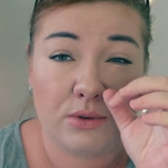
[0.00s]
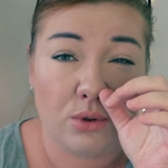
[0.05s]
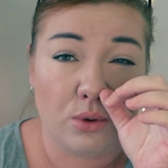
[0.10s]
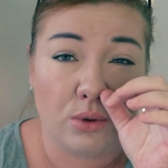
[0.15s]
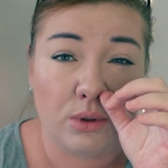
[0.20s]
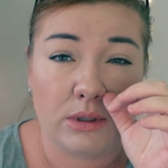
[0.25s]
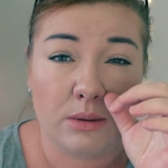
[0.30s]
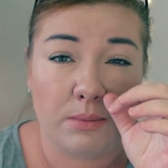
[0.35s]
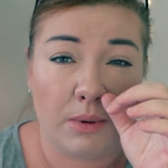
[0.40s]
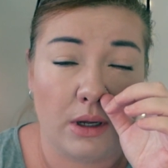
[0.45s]

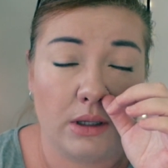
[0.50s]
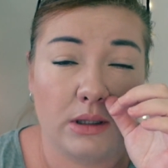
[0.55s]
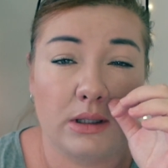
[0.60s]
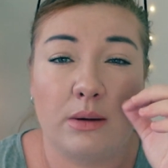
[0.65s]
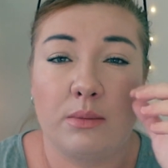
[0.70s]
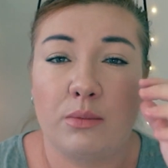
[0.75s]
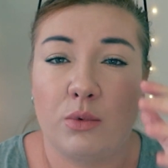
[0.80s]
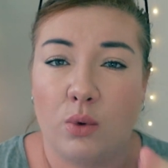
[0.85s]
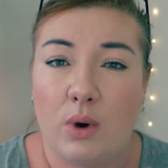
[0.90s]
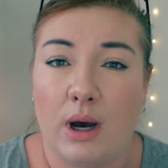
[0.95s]
talked about
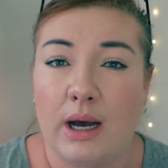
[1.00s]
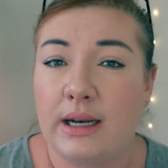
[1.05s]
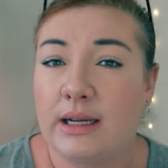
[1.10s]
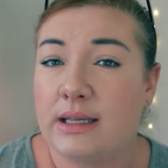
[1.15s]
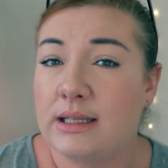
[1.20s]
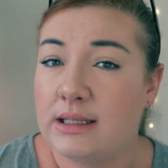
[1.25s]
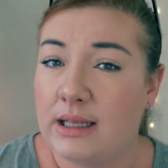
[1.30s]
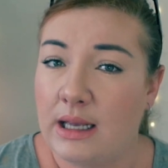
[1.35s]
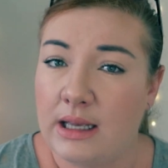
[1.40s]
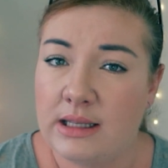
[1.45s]
them quite
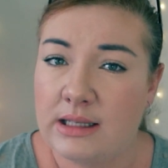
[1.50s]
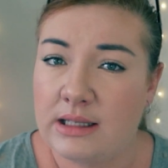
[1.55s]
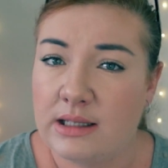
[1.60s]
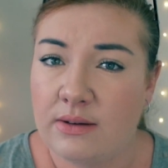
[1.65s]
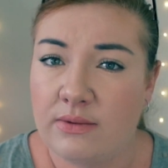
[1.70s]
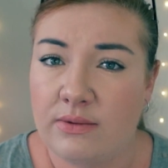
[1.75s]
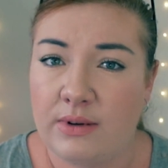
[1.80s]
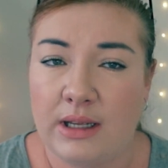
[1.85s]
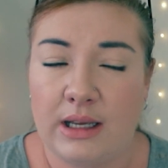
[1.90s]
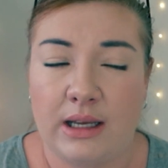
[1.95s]

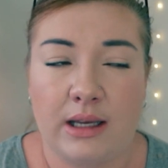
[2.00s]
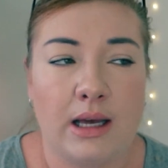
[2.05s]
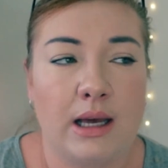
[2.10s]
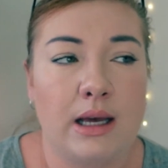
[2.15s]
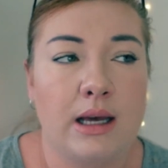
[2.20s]
extensively